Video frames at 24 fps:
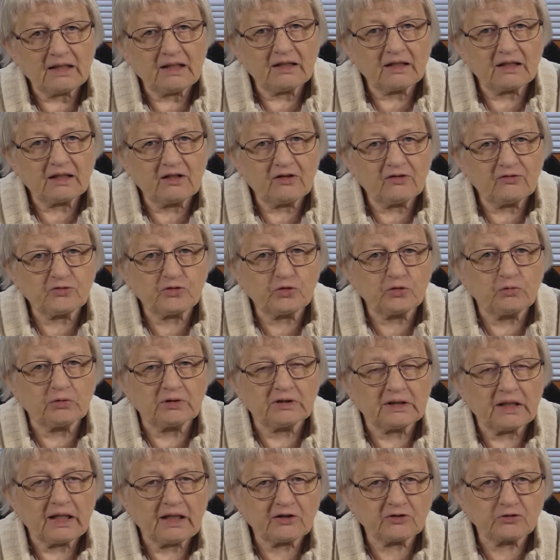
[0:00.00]
it gives you
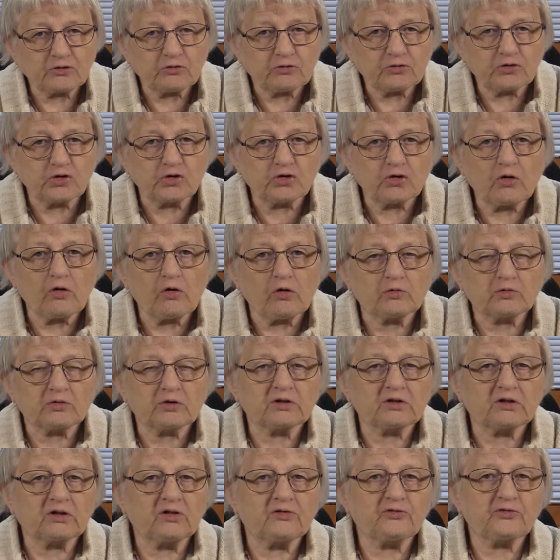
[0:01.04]
an extra jolt,
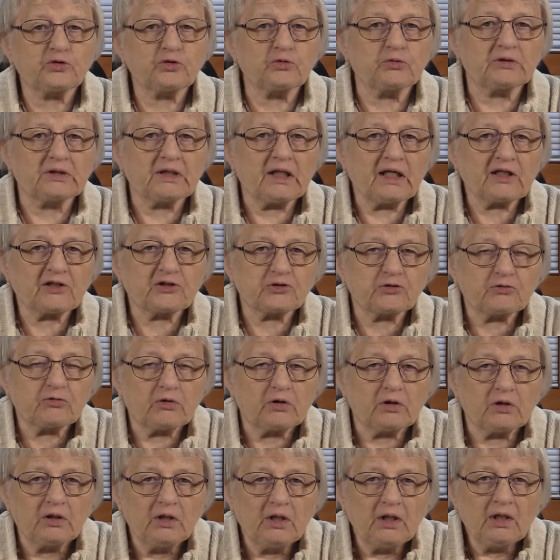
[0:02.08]
it gives you an
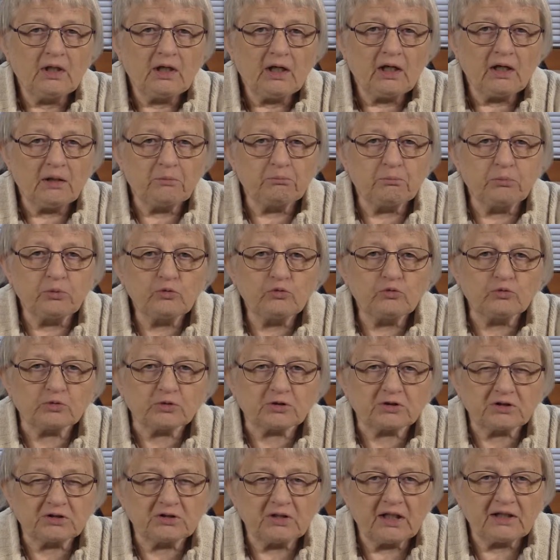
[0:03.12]
extra uh,
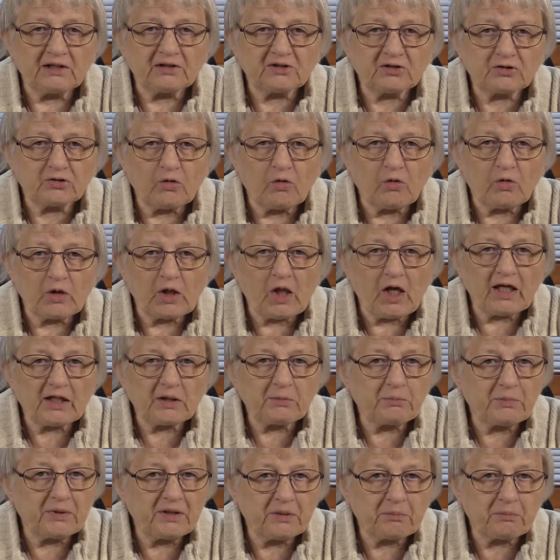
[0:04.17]
boost. And so a lot
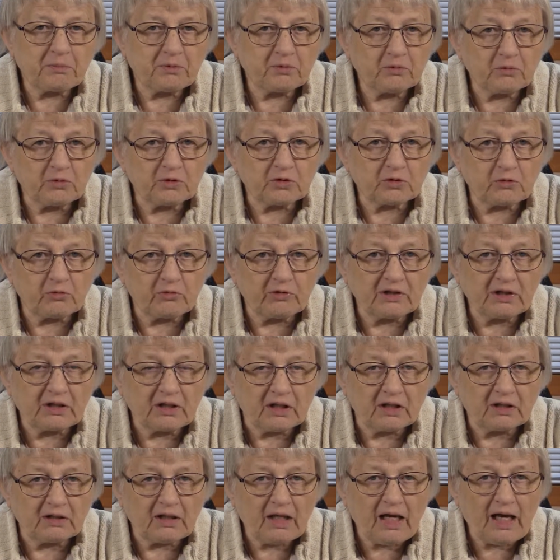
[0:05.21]
of people will drink
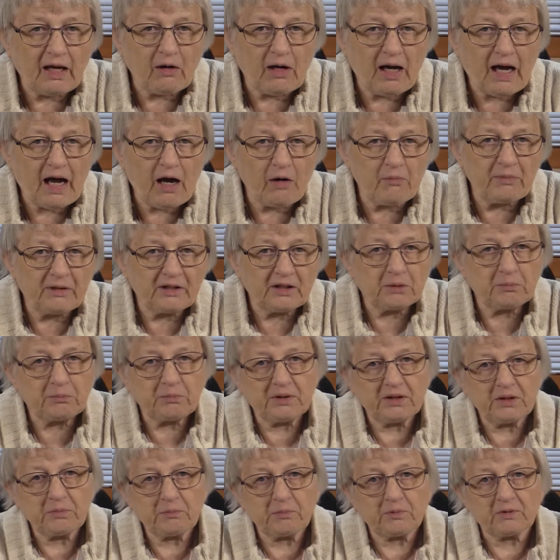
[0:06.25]
it. How, how many
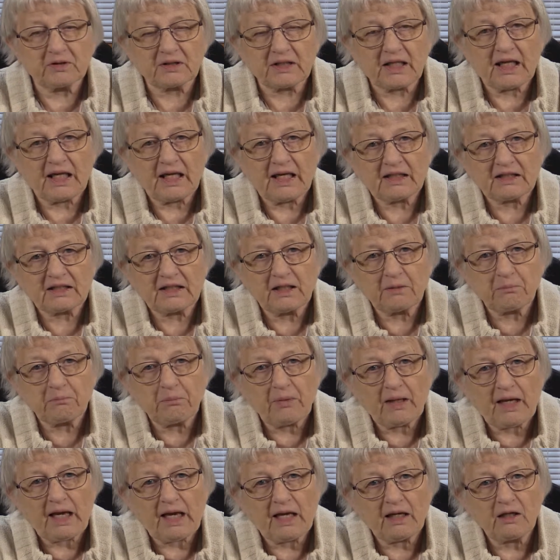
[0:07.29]
people can't get
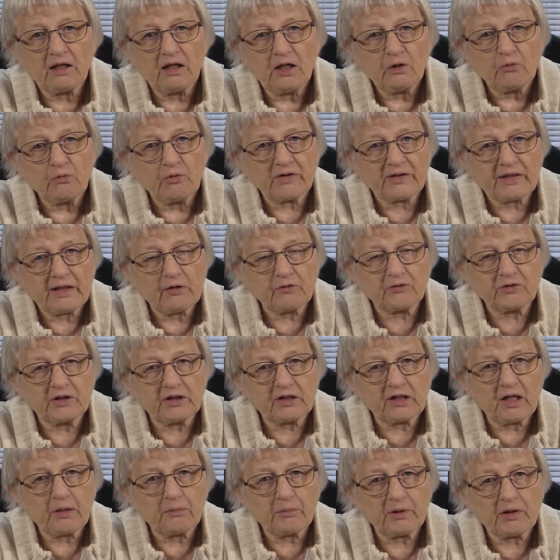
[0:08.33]
by without their
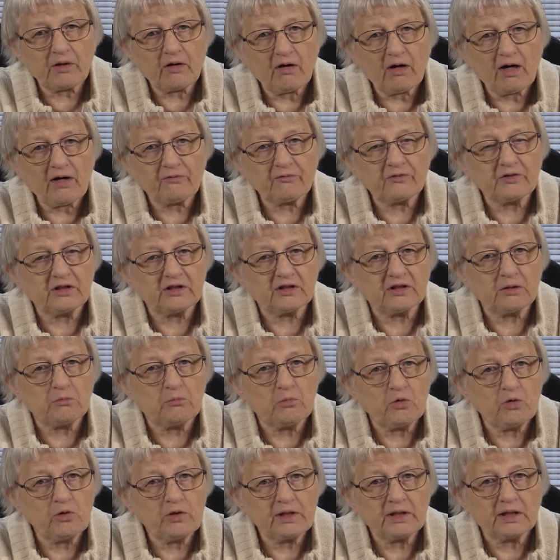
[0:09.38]
cup of coffee in the
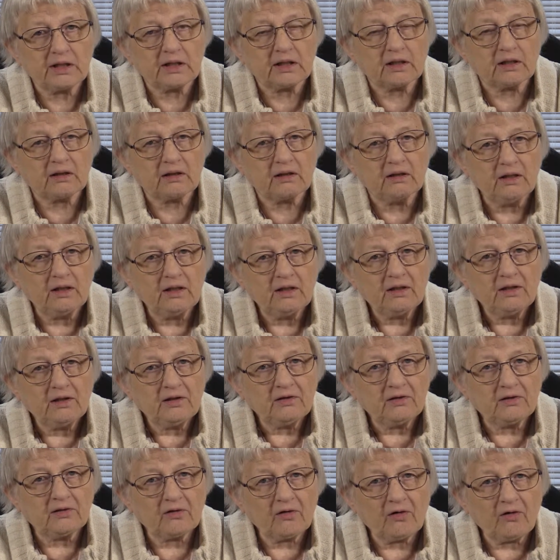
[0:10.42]
morning?
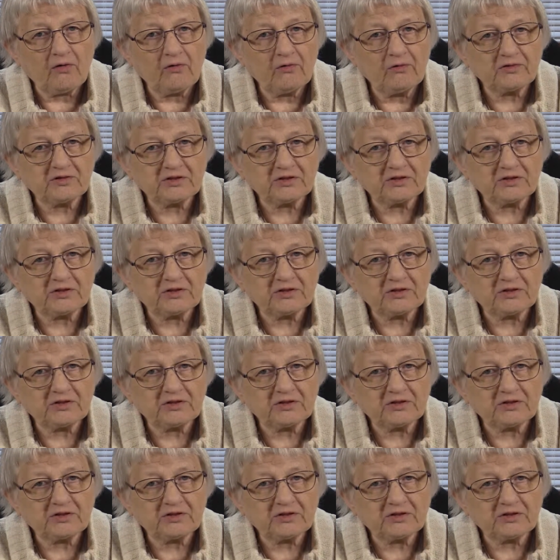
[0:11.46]
You know,